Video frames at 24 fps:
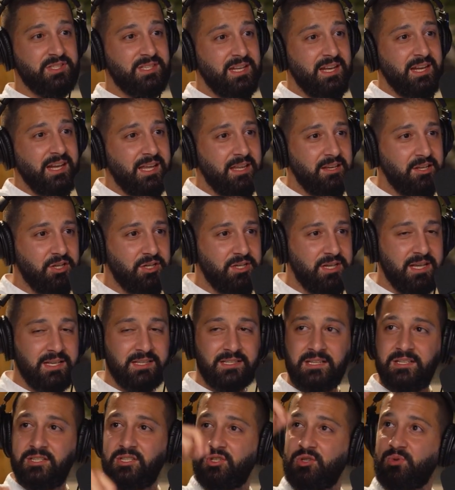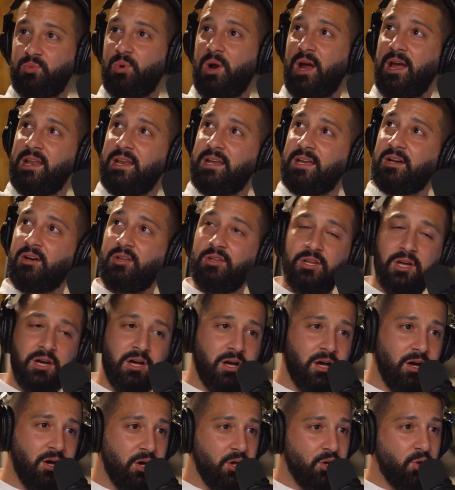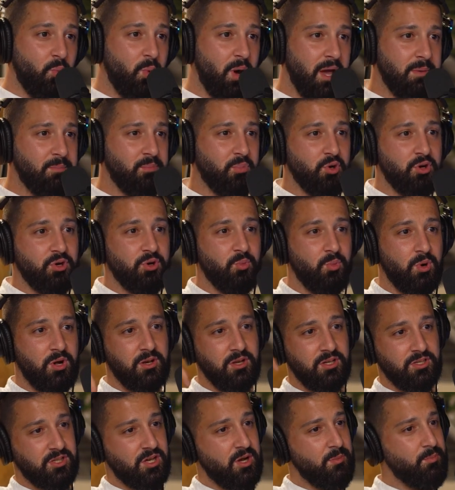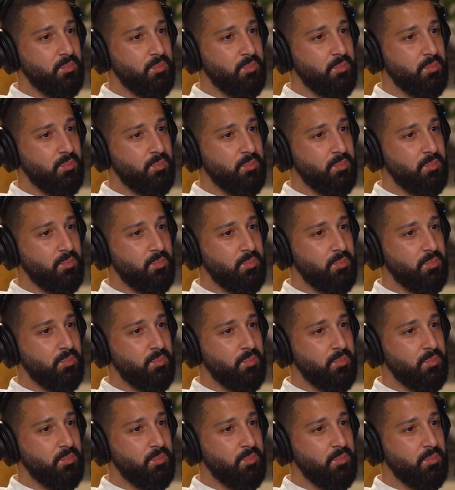you're sitting at your desk and just writing on a whiteboard or whatnot,